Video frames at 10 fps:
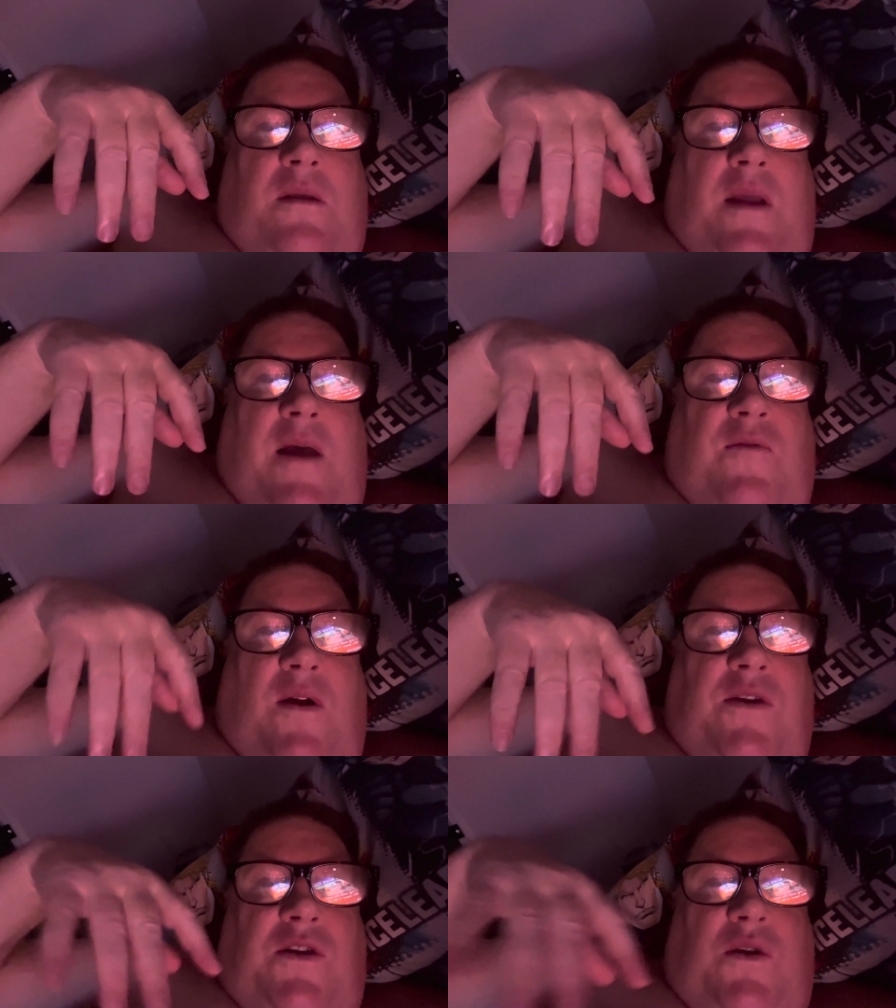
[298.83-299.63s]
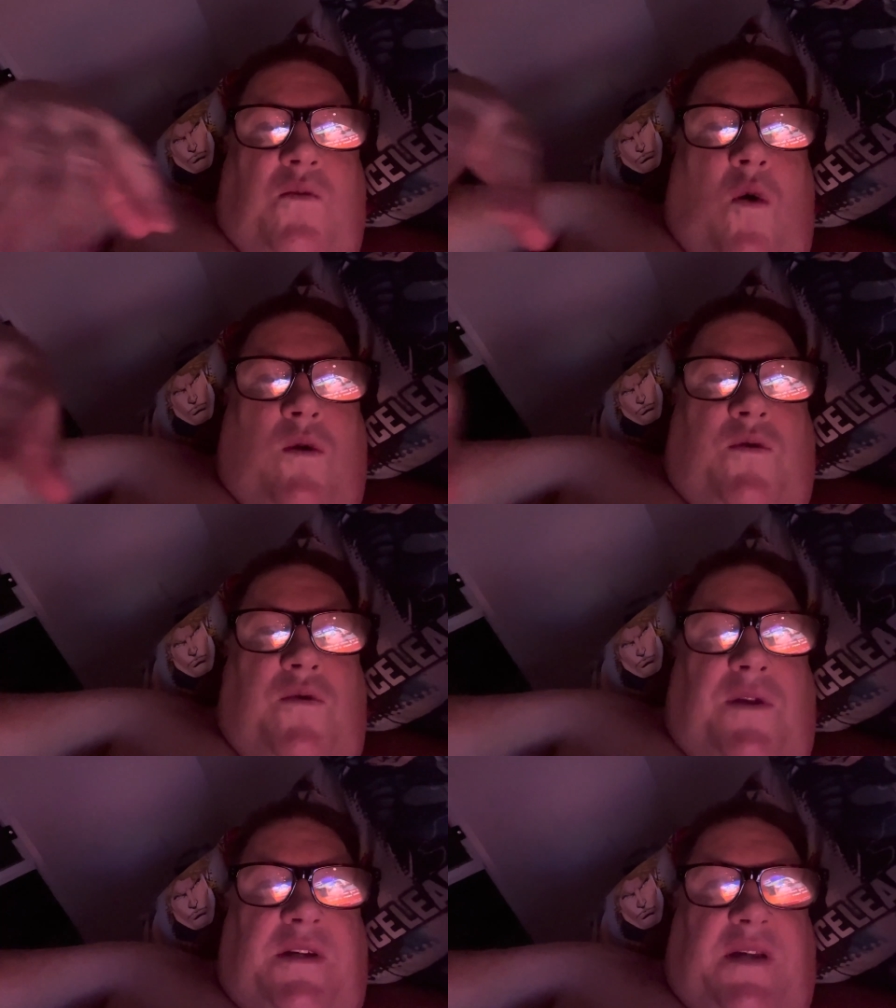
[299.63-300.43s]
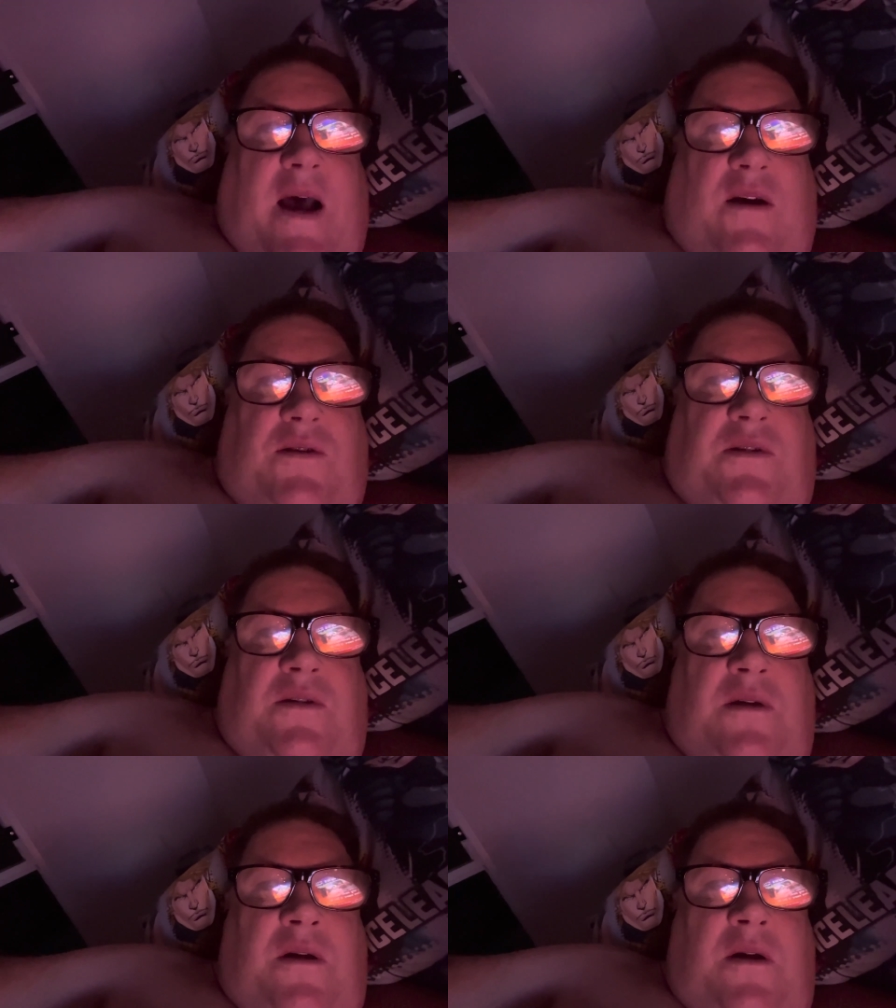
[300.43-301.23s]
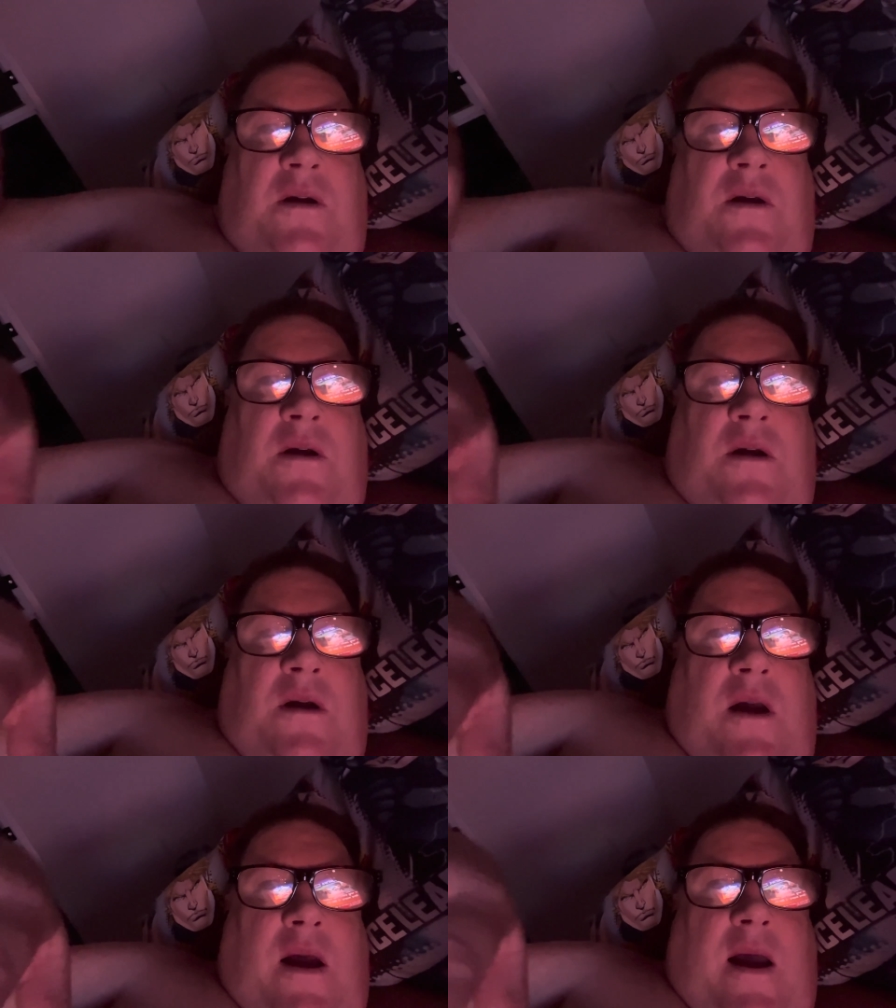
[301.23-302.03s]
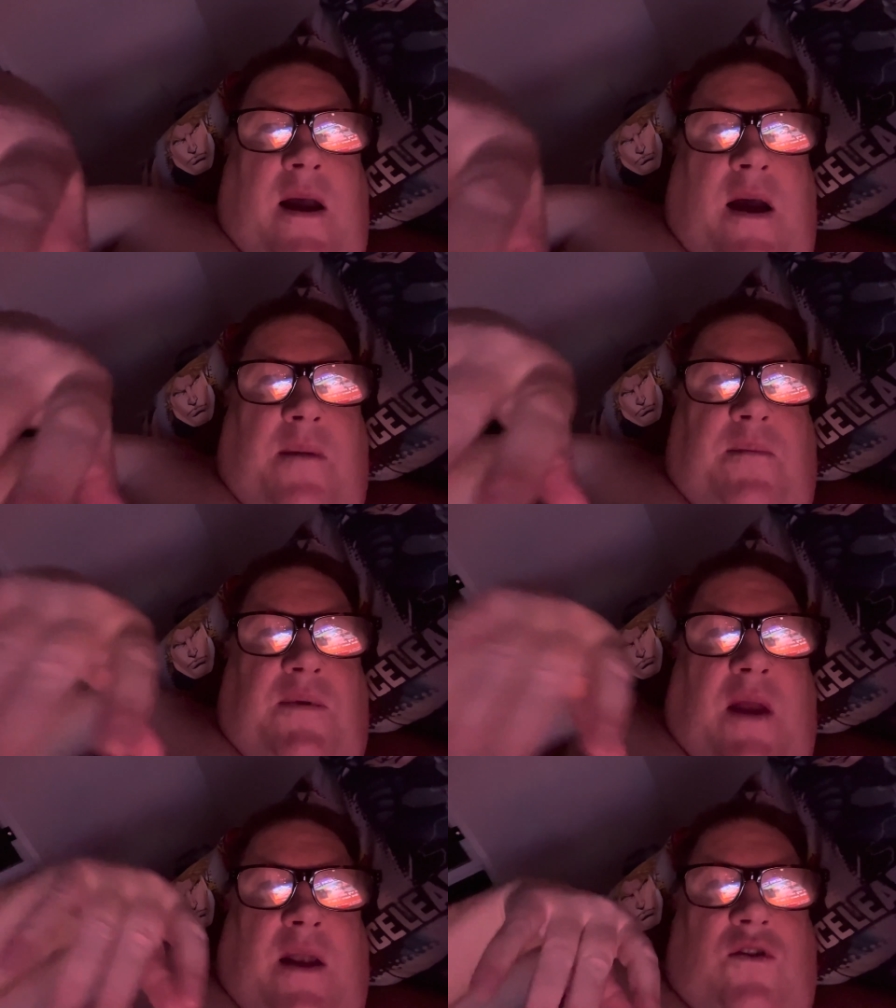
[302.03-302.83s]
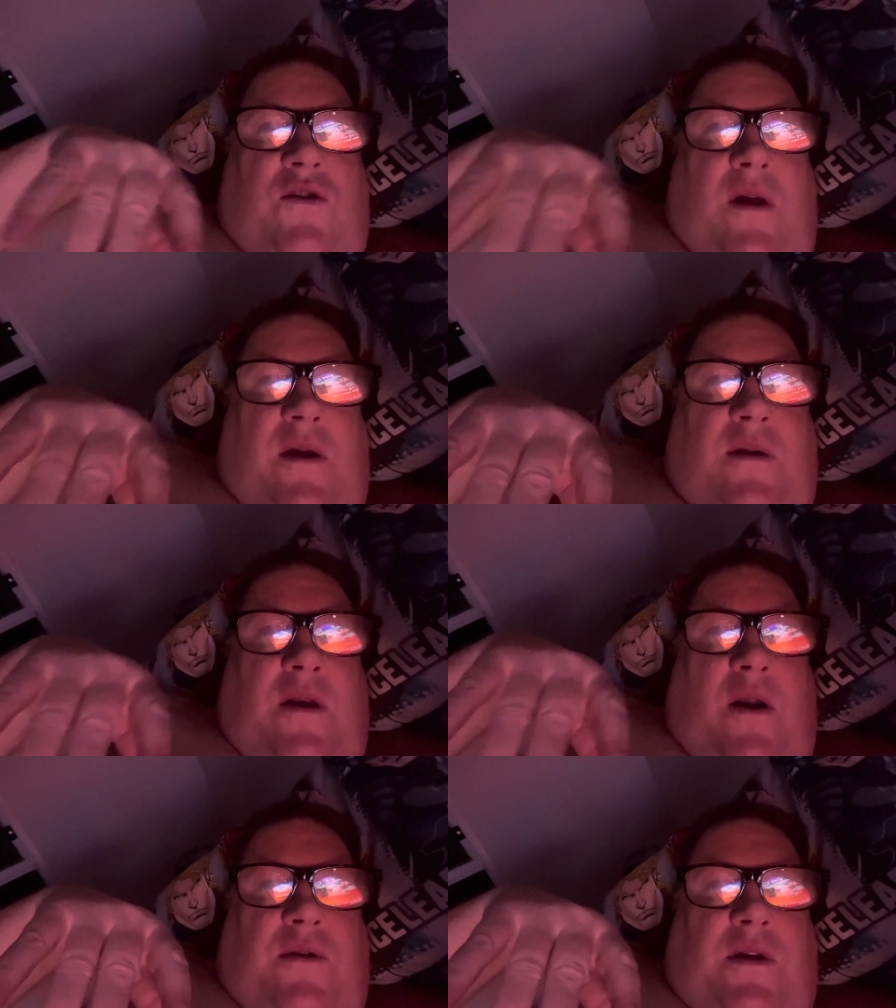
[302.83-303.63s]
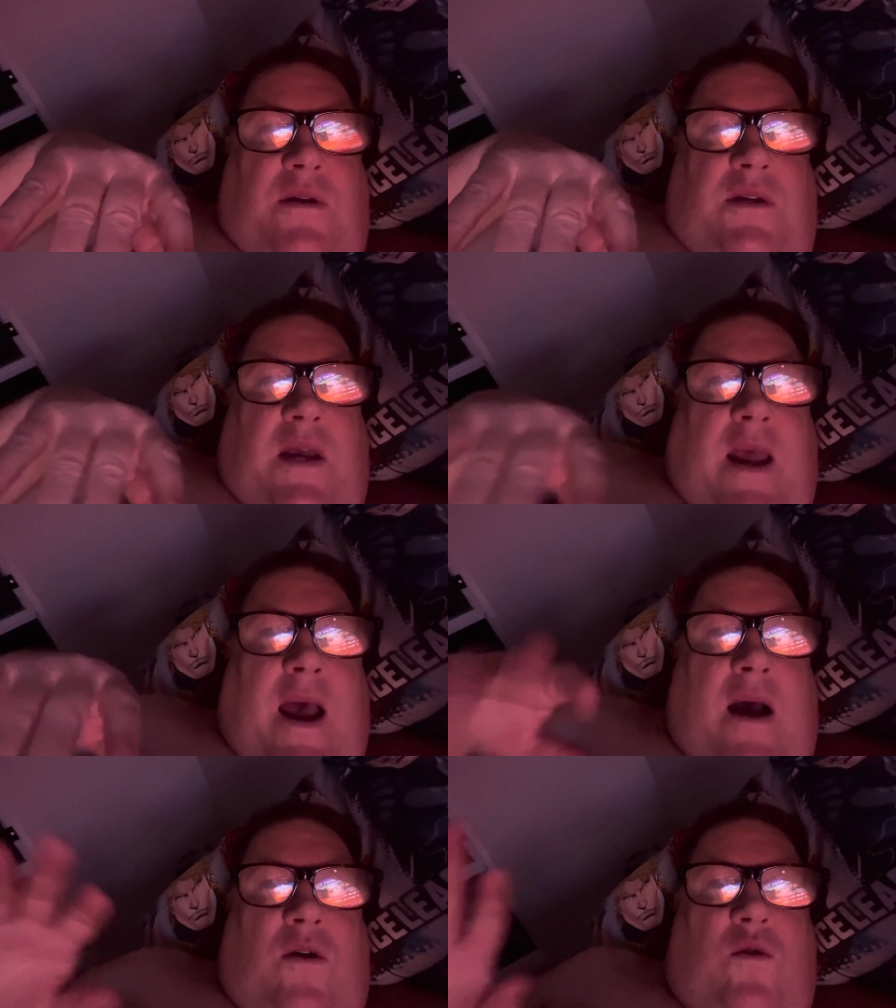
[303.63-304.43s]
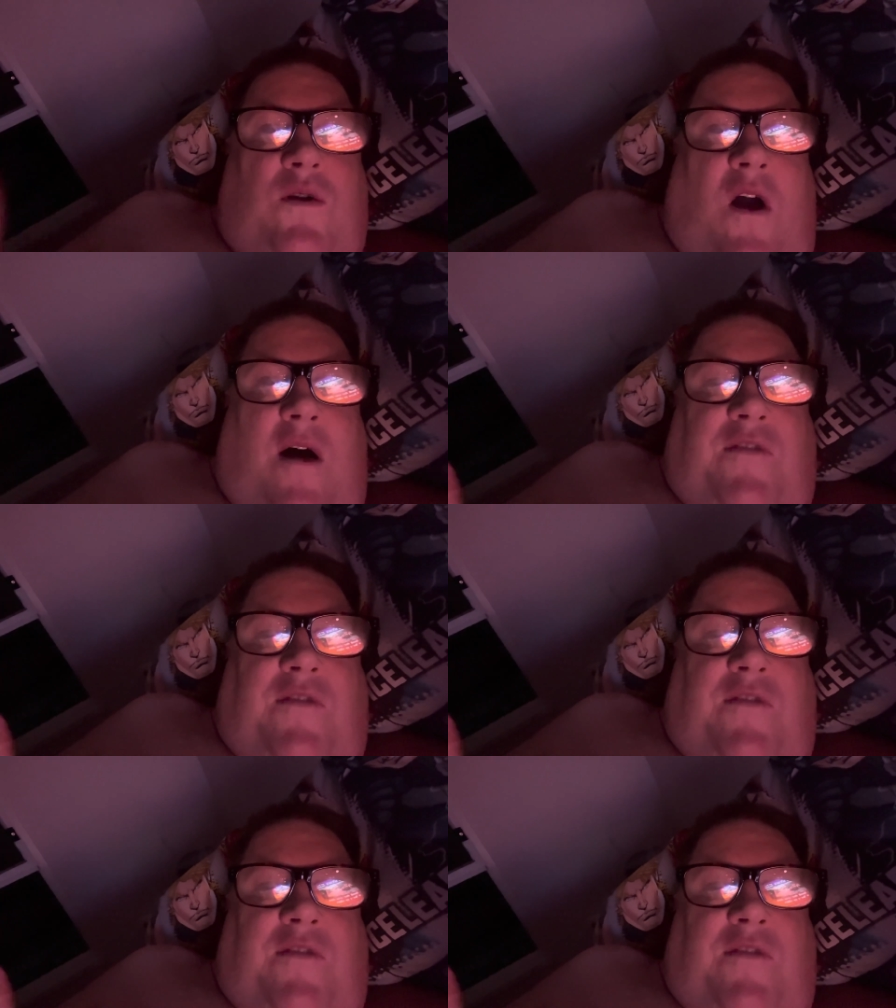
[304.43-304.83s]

everyone used to walk through this house and you know, to see how good life